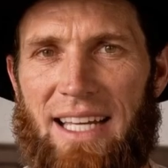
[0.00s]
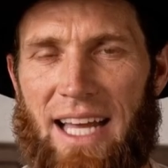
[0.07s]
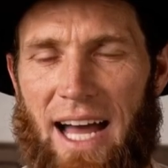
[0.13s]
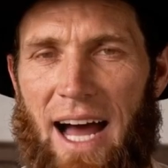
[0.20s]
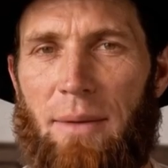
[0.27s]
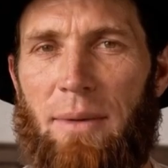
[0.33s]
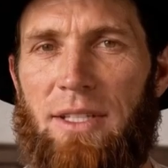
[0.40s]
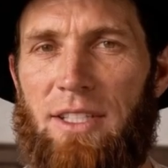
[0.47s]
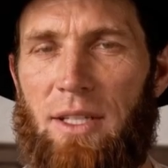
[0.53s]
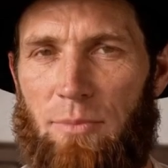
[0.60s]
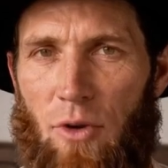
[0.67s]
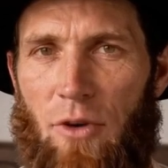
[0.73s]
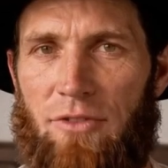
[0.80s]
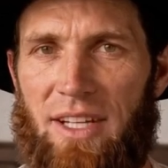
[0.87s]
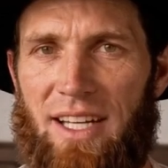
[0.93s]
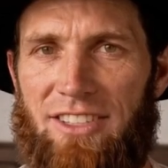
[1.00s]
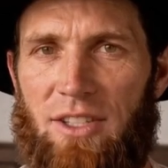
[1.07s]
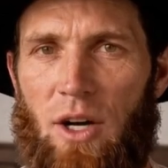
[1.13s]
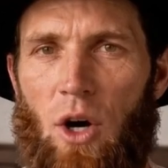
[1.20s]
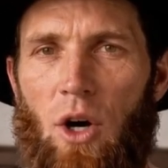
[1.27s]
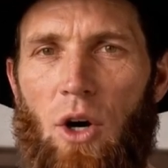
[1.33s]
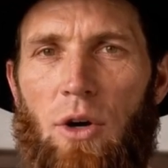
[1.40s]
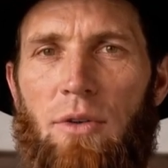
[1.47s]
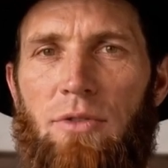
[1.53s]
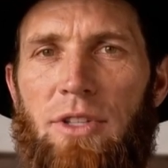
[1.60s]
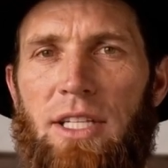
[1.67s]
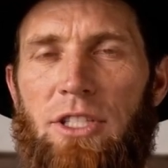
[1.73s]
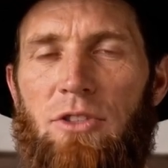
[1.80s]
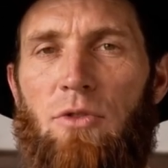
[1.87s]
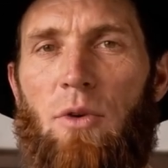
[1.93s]
habit that prevents all of
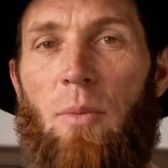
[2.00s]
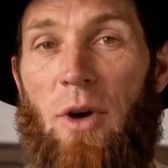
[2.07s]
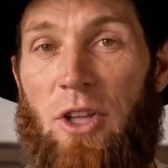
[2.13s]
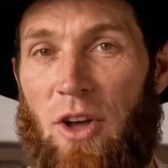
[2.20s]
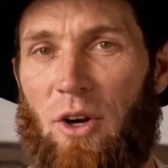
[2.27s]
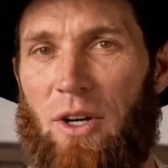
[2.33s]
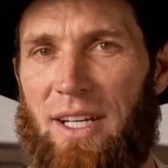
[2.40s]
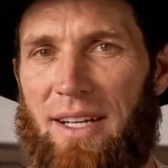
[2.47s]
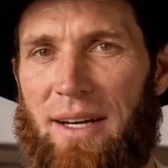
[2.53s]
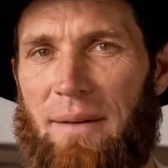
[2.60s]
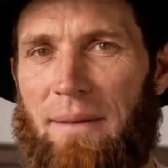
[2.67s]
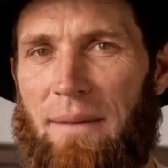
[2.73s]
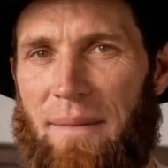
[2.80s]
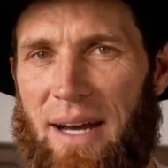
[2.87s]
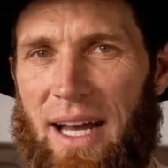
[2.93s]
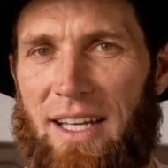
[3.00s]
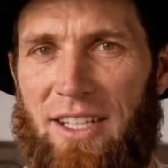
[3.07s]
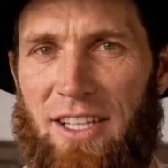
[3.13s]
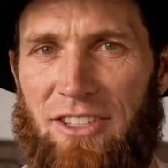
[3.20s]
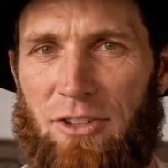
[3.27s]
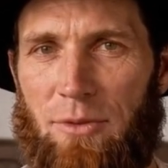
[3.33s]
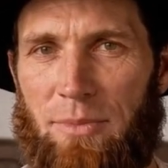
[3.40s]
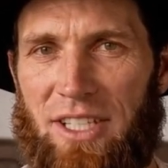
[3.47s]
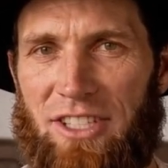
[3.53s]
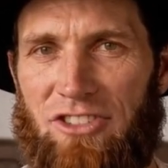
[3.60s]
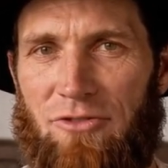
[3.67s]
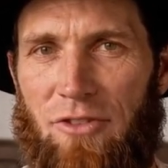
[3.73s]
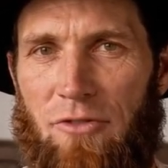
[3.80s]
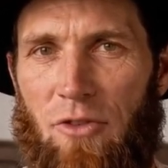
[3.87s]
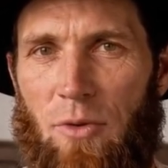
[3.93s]
this from returning, and it is the piece
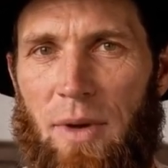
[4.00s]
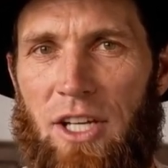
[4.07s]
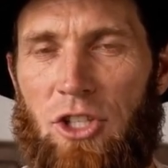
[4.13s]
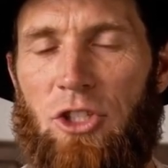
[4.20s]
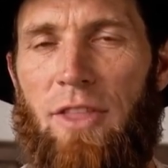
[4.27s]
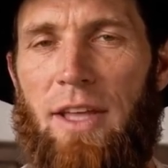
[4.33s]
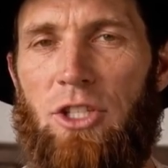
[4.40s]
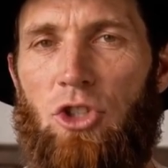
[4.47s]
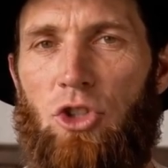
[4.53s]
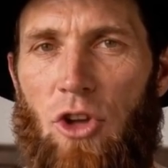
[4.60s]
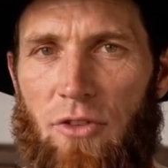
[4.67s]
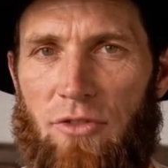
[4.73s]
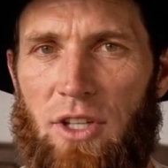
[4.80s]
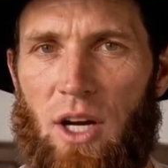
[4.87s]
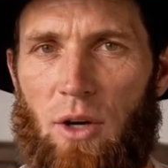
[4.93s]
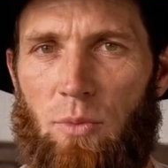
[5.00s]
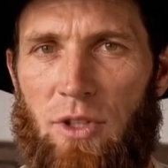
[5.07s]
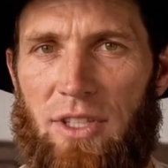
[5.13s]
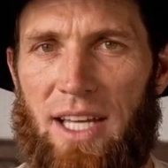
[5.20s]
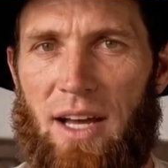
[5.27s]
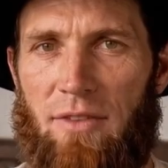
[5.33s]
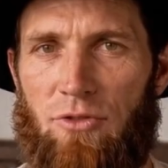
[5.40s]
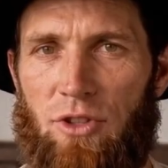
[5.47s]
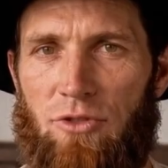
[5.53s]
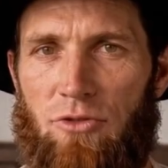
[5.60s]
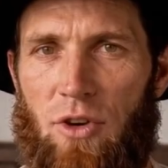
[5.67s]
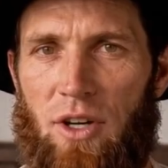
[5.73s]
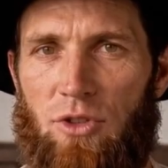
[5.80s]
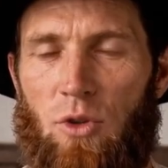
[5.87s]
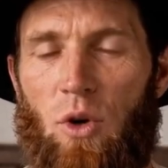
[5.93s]
of information that should have come with every
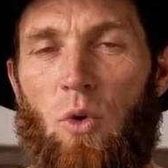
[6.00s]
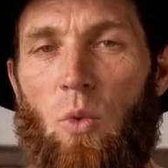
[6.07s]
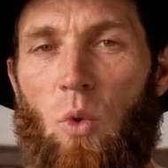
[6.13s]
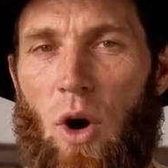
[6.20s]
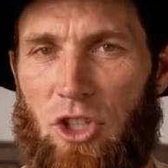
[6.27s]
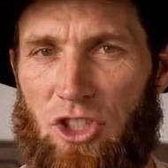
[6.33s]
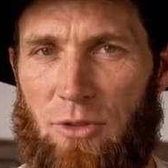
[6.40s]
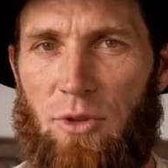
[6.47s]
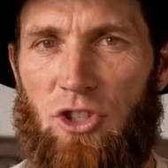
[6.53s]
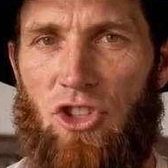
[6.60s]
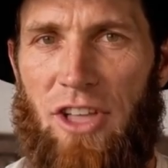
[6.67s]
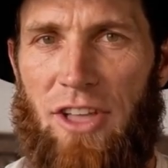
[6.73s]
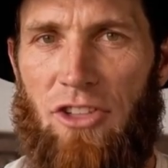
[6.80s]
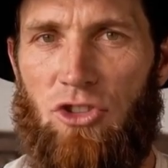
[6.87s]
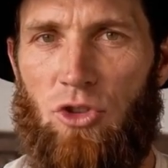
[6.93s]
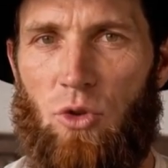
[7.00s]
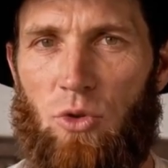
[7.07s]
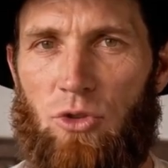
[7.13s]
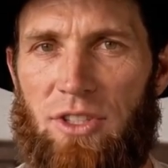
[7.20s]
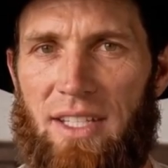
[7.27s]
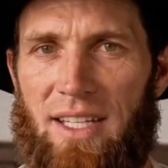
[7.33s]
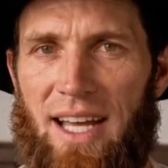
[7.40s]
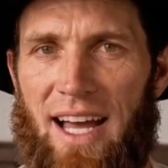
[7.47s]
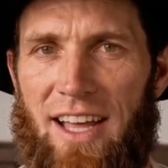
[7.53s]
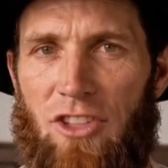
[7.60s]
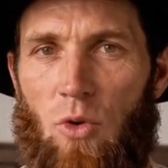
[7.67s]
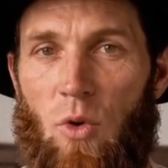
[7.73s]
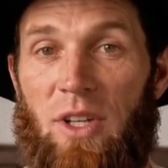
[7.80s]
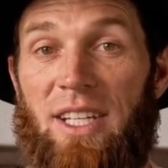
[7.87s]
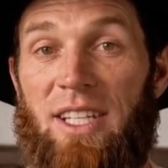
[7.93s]
front-load washing machine sold in the last
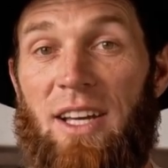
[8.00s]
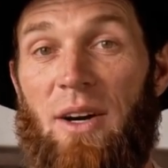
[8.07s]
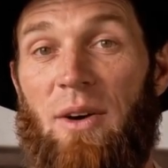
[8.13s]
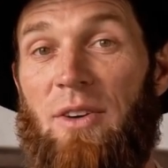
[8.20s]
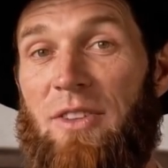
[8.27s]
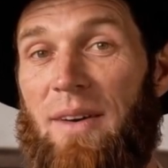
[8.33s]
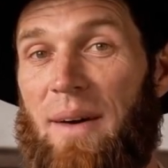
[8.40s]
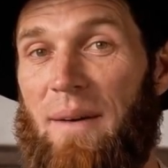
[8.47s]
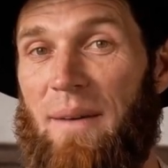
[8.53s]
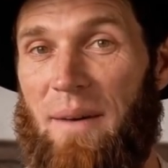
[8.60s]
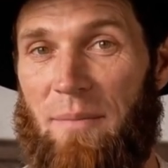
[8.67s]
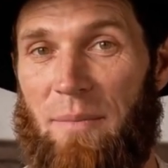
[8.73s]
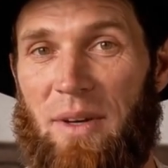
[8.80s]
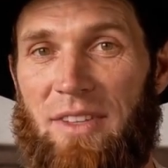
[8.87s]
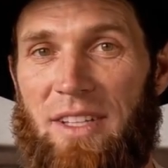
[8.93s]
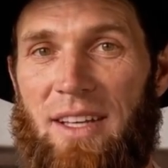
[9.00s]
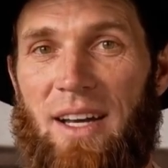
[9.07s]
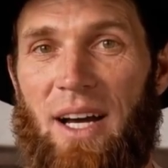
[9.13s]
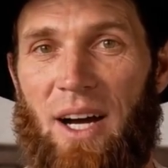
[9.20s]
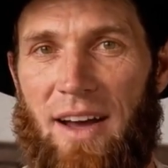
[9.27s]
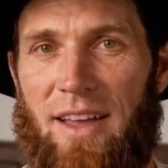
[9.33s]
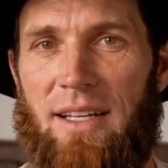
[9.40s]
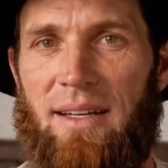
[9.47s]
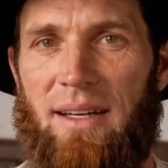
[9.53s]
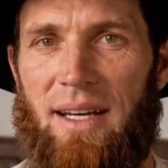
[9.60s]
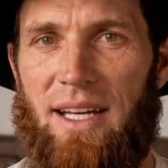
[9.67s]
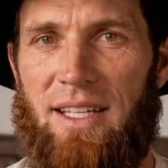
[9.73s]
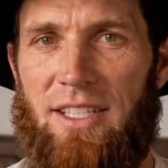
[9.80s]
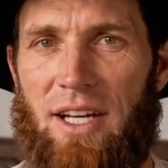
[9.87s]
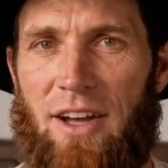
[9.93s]
20 years, but did not
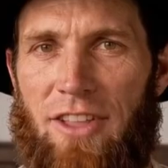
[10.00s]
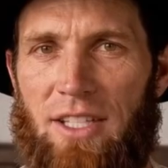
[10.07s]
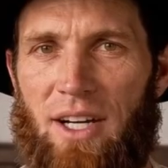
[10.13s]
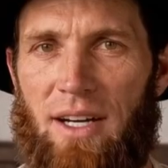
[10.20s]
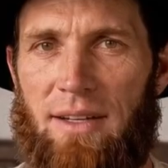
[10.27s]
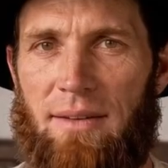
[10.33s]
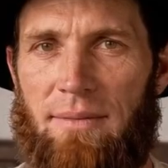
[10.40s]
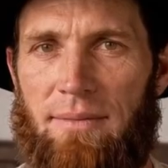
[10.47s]
and does not.